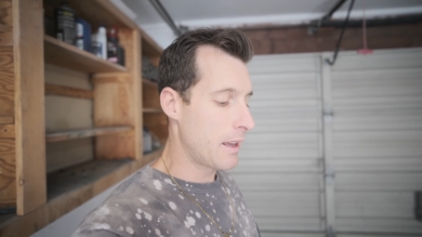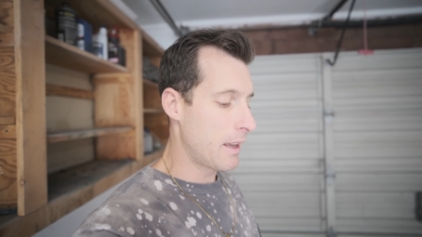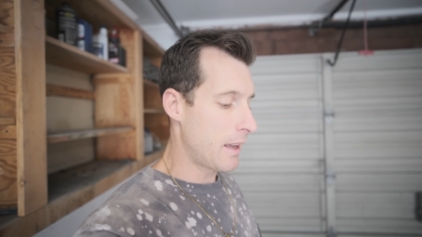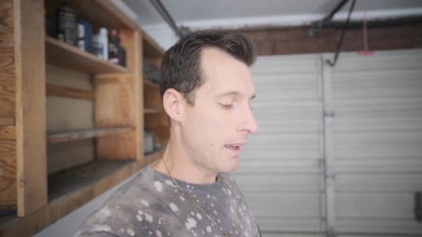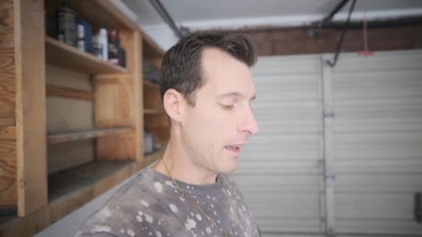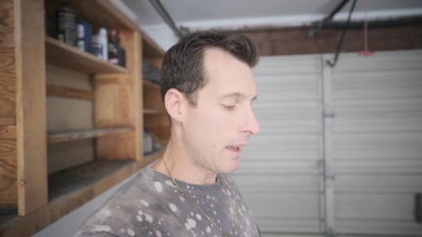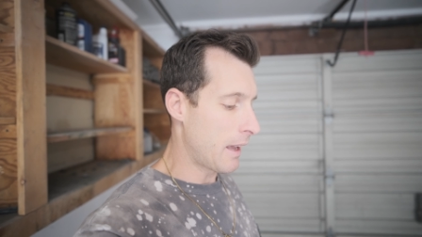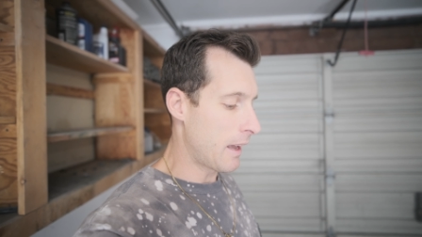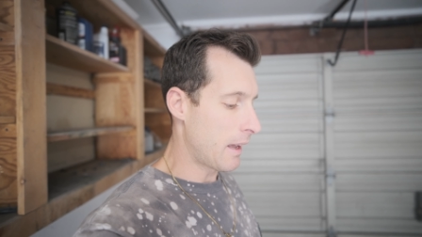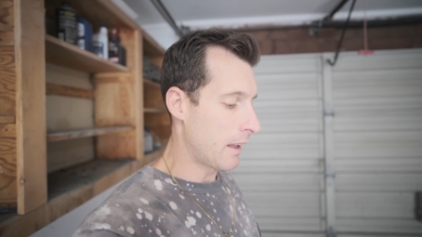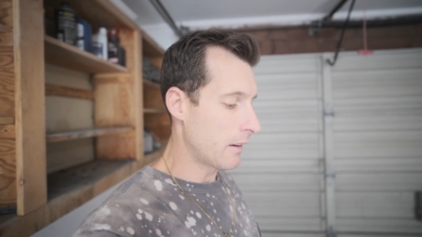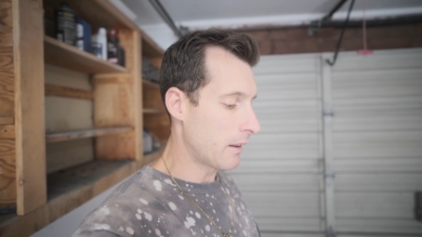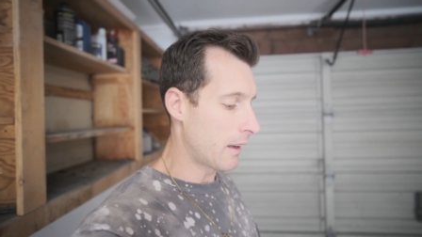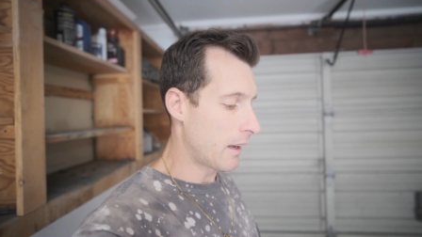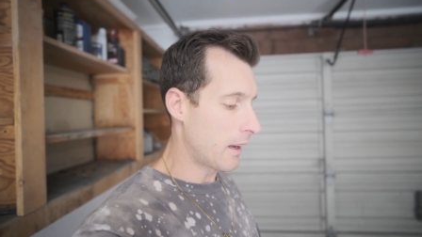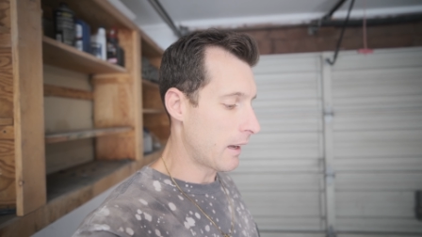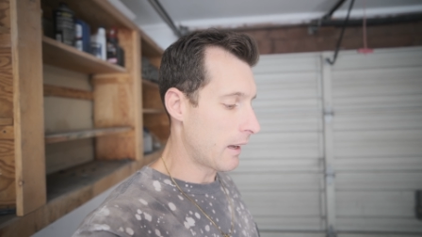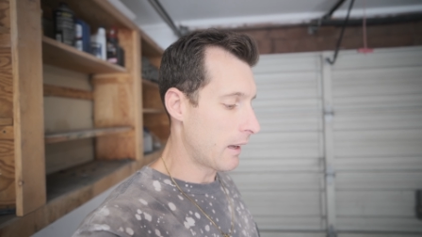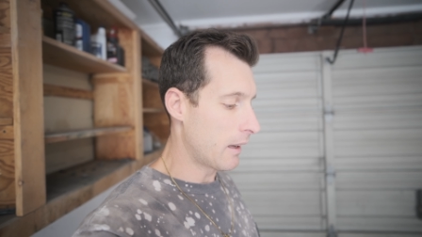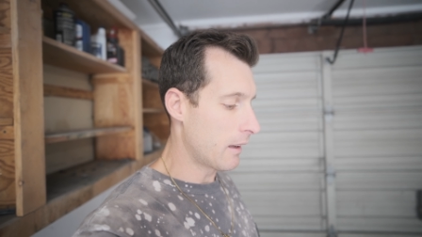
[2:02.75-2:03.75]
and
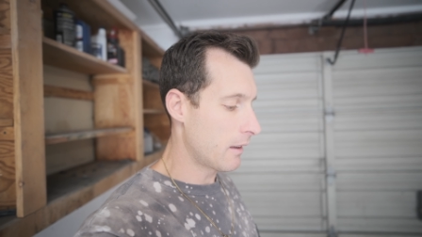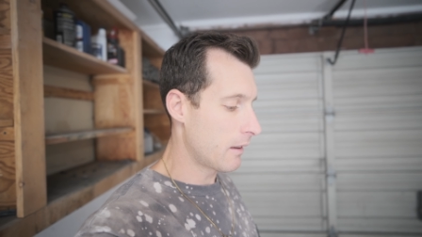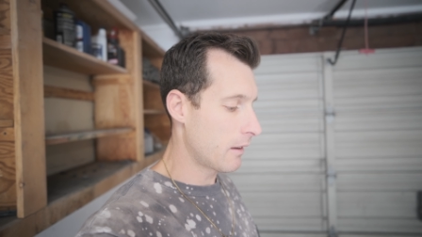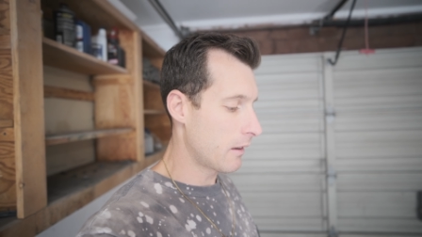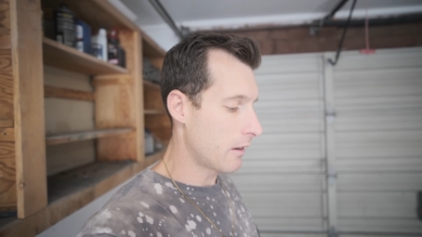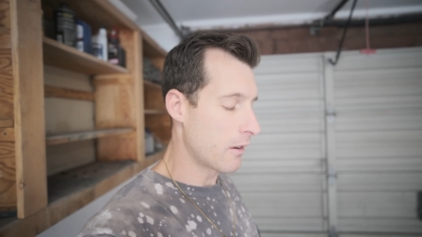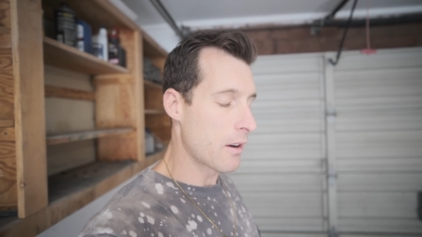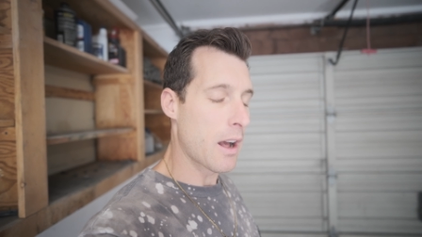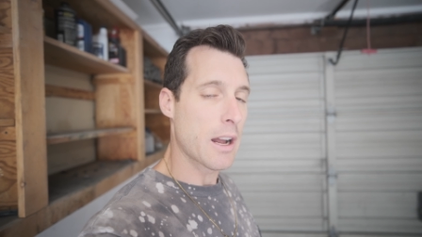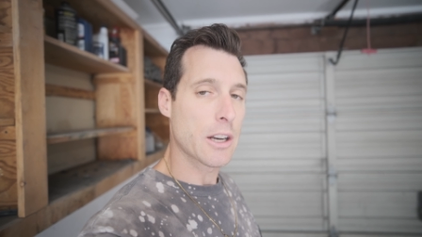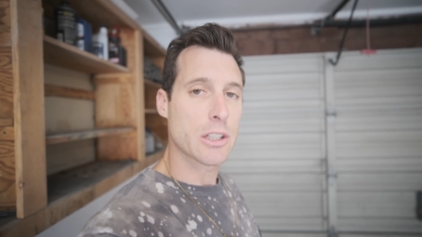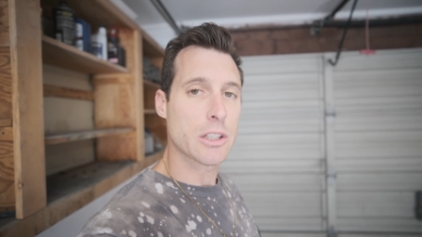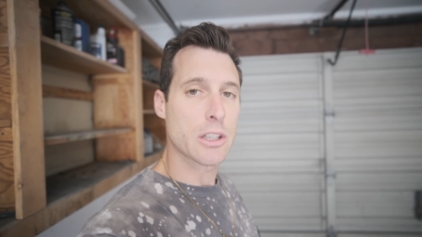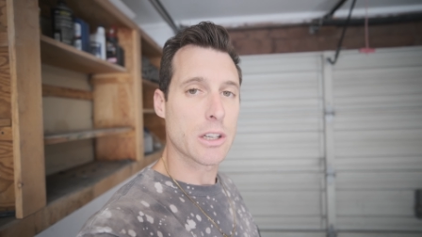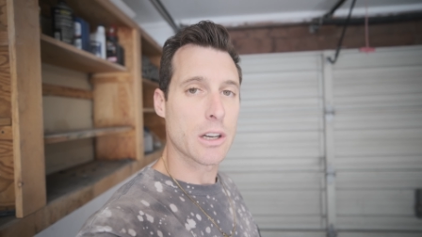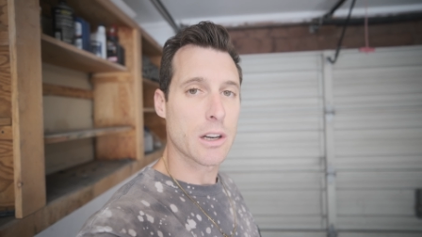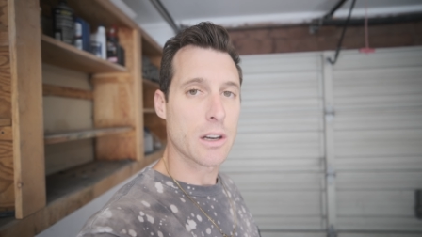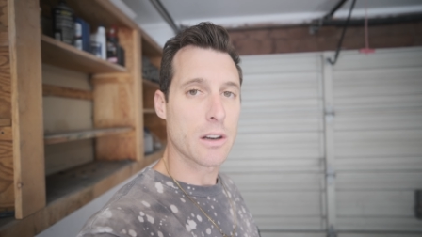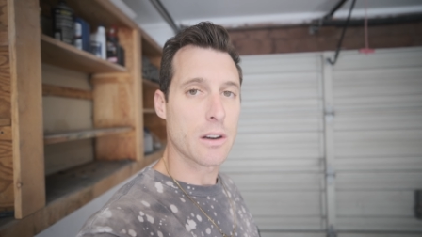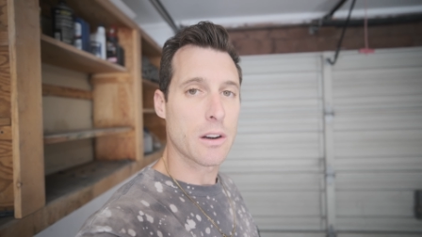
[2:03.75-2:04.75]
you're not
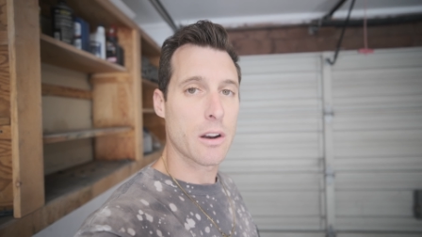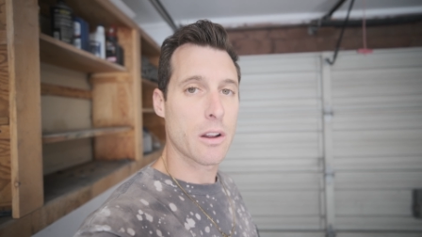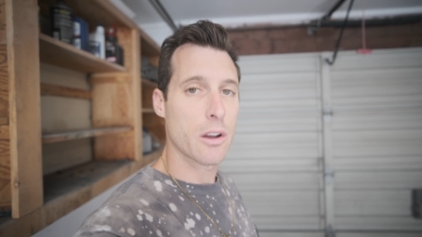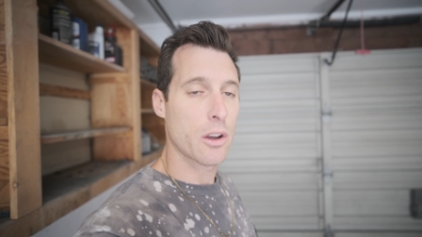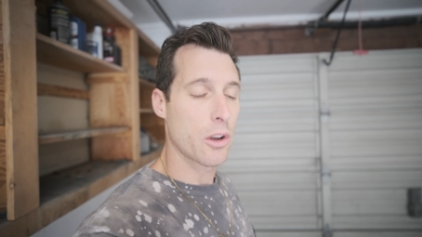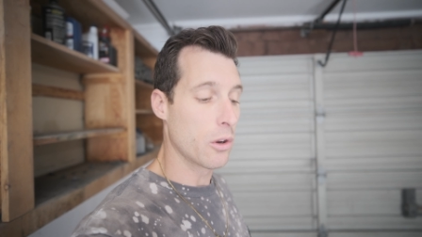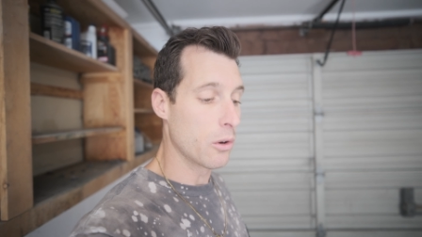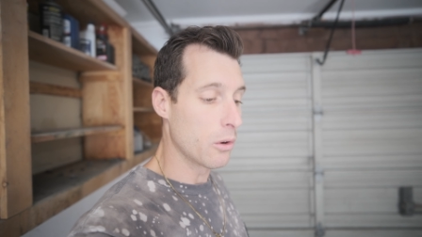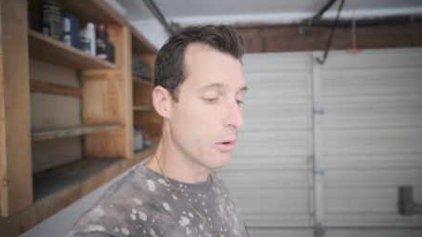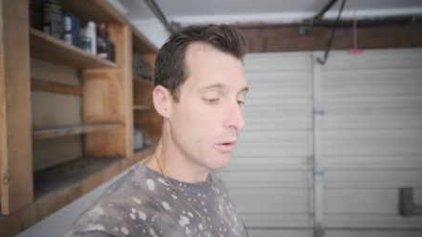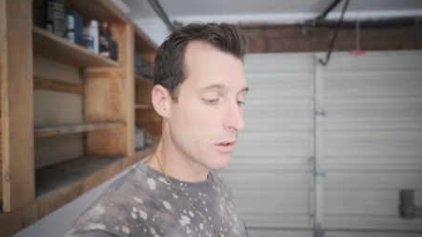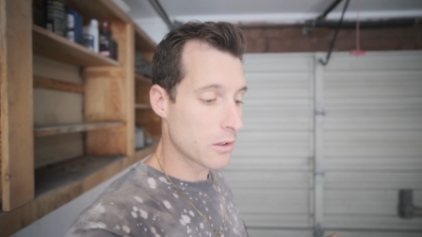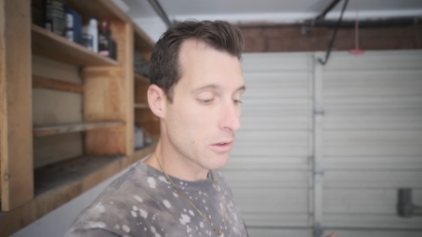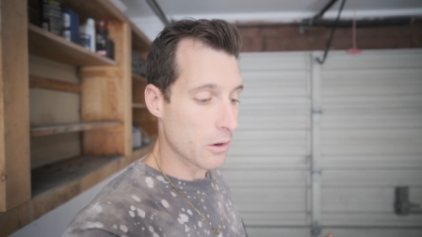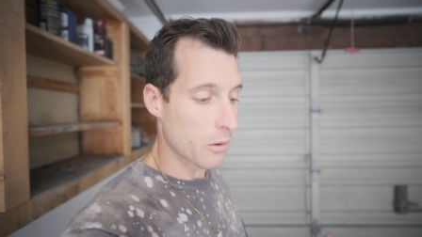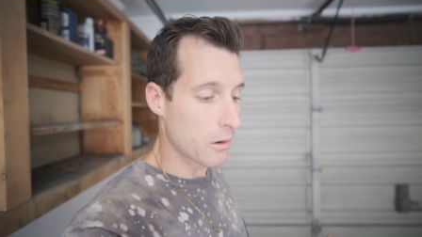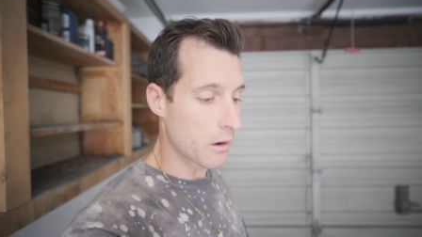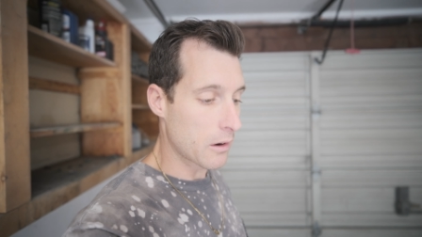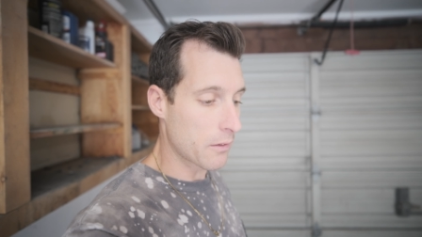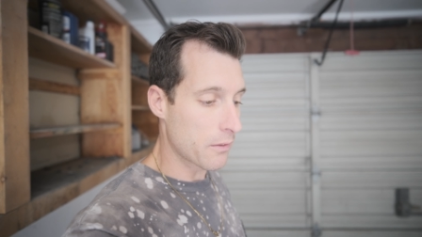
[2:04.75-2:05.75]
sure who to
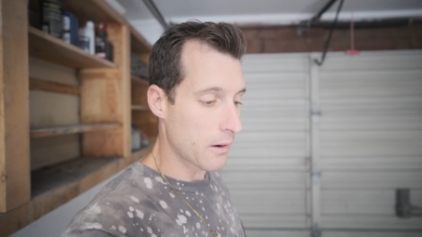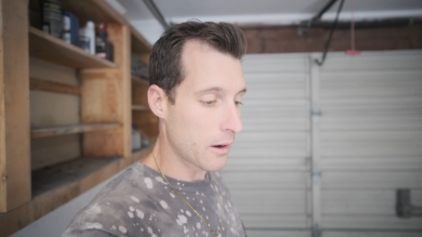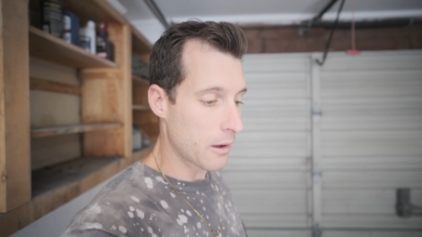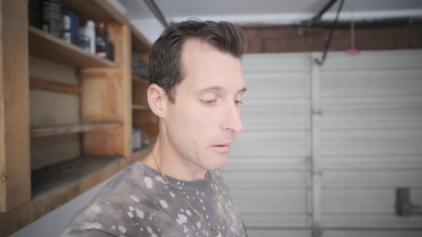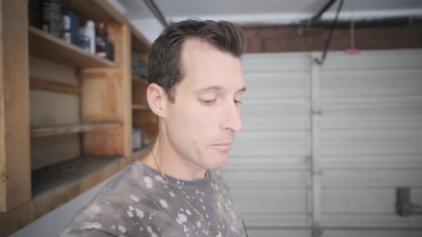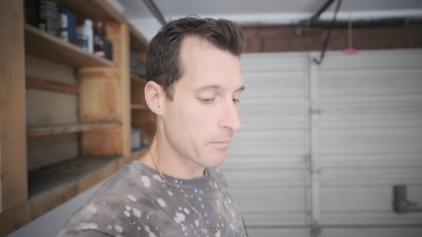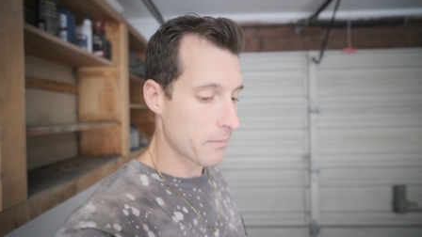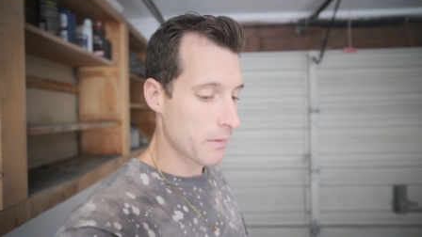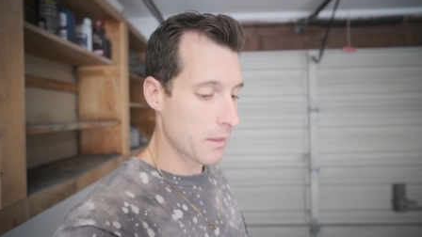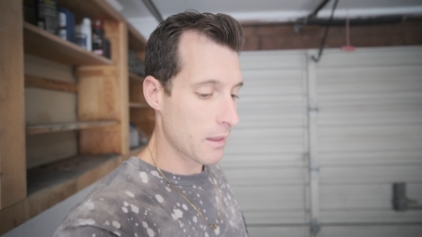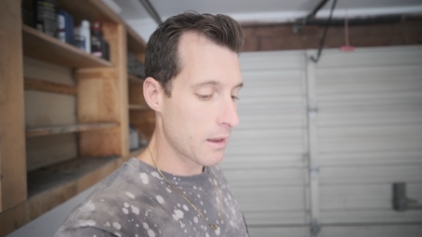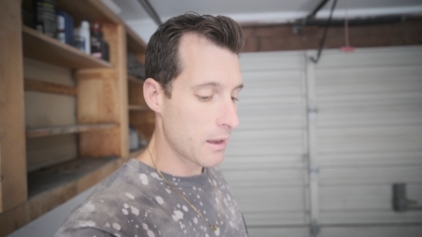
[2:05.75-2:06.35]
order from,